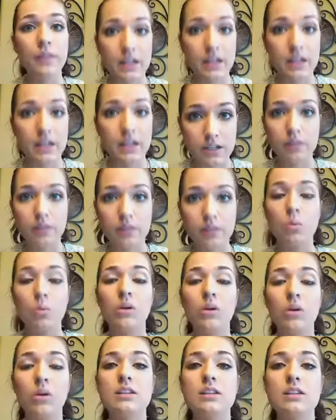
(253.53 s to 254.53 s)
like Derek
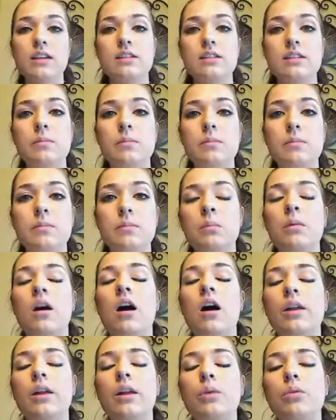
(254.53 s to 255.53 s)
Morris, like Zdeněk
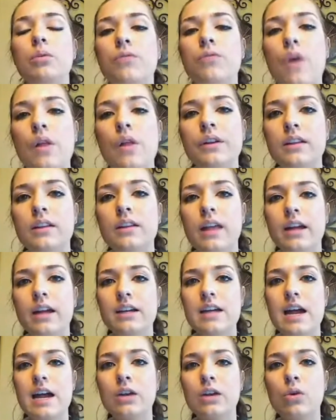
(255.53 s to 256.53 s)
Mihalík, would fall into
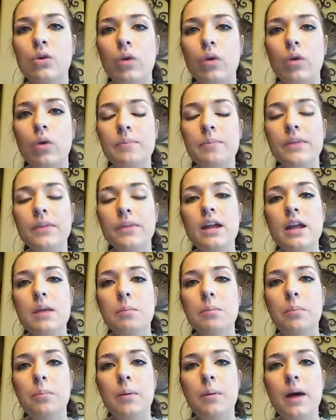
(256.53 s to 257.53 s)
that category.
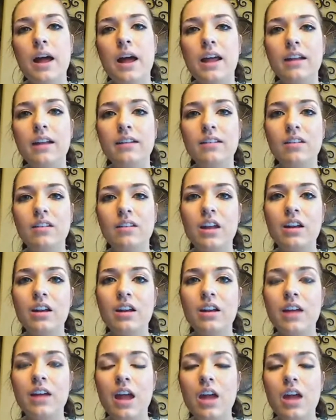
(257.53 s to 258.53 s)
But
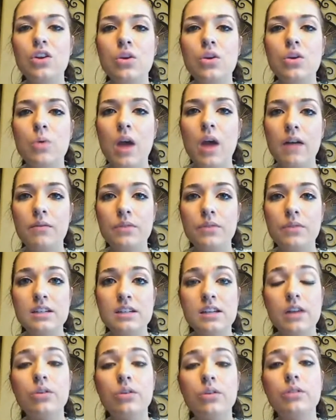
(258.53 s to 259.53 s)
then again, you have
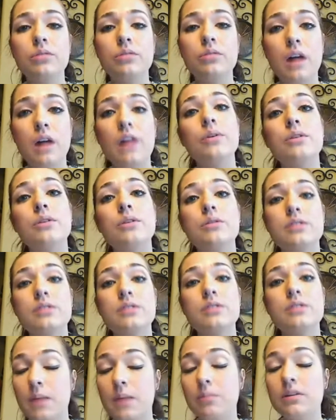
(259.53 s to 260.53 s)
these other
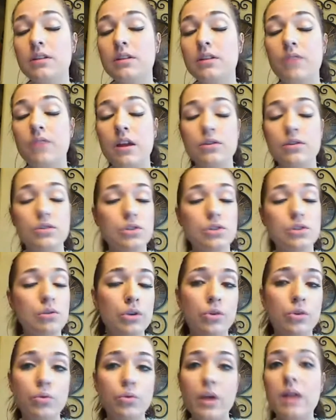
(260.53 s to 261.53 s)
type of defenders
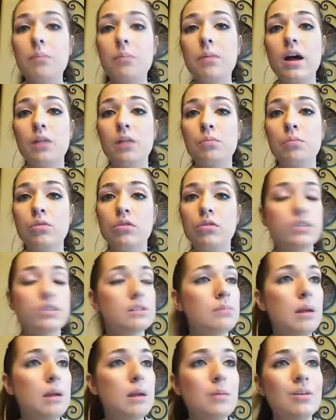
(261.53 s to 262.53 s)
who are great puck
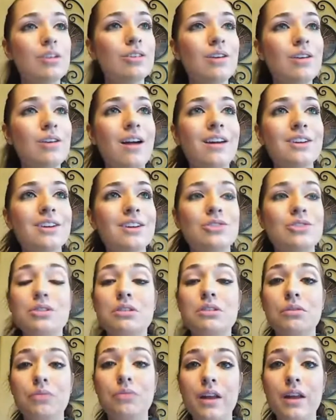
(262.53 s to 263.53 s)
movers. Maybe they're not as
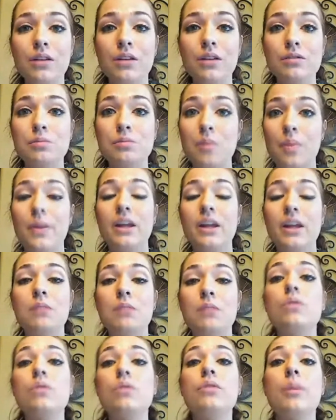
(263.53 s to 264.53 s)
good defenders, but they
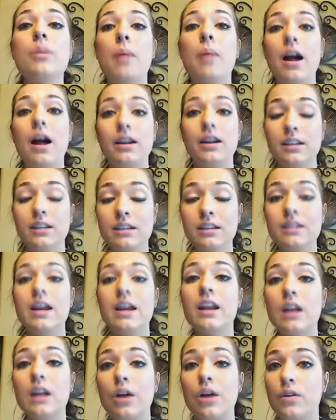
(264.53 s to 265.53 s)
can move the puck and
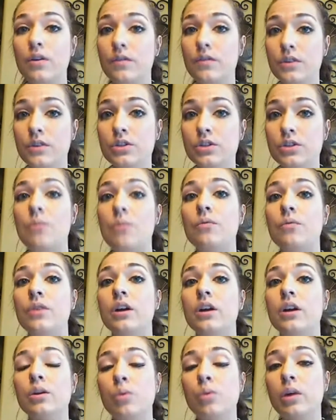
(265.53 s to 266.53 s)
get it out of your
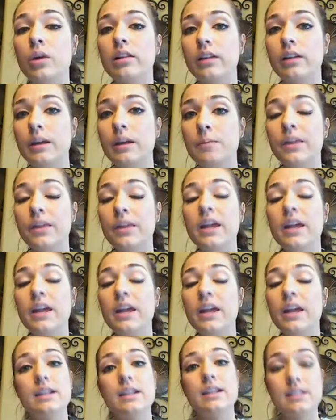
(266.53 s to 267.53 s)
zone very quickly.
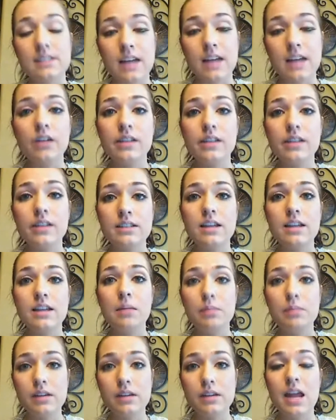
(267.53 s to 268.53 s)
And Saturday's
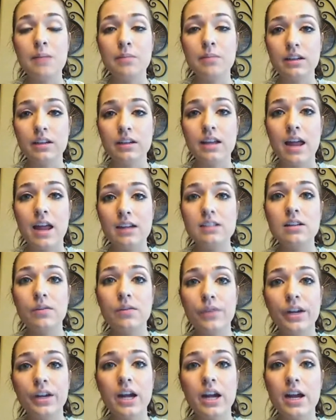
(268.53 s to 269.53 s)
game became a case
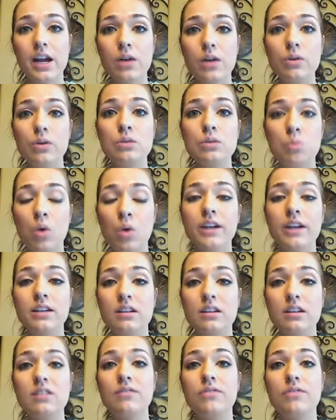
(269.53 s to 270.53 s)
of the Coyotes wanted
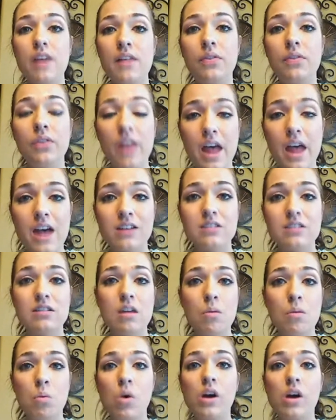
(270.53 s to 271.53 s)
to defend less.
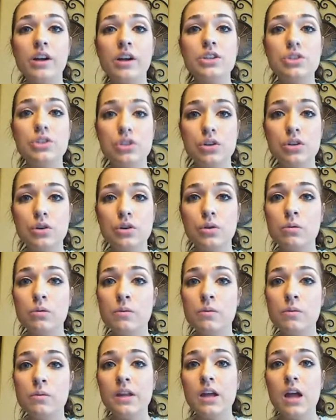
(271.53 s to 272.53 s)
They wanted to
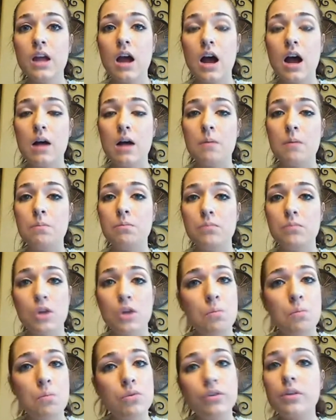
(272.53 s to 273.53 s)

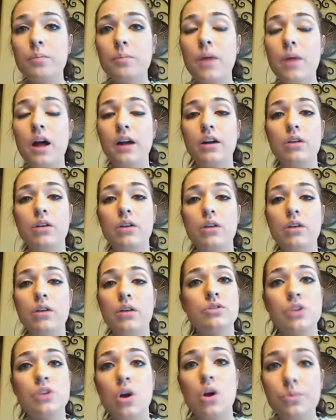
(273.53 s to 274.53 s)
move the puck out of their
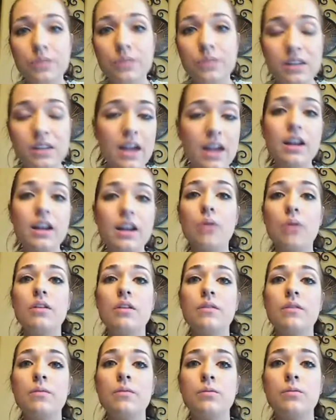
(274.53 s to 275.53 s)
zone, get out
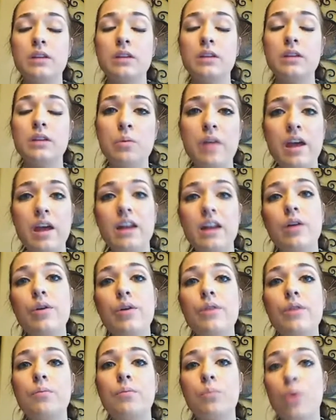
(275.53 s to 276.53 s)

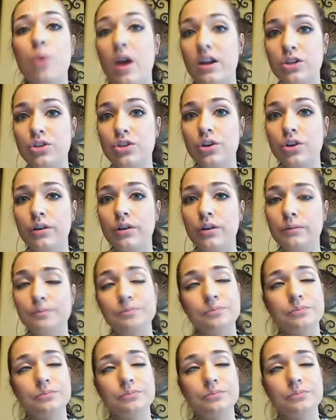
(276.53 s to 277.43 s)
of pressure,